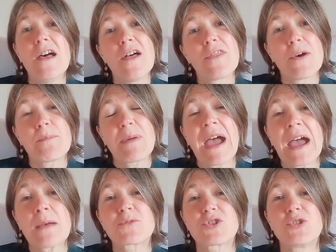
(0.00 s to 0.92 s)
that
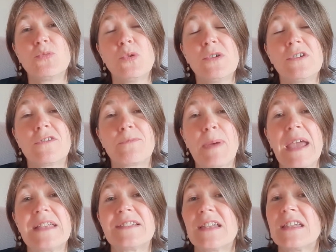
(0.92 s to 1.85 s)
perhaps you wouldn't have
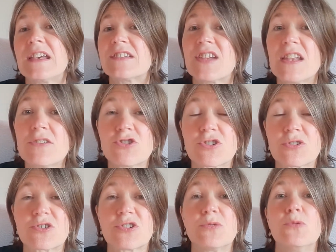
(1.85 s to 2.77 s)
paid any attention to,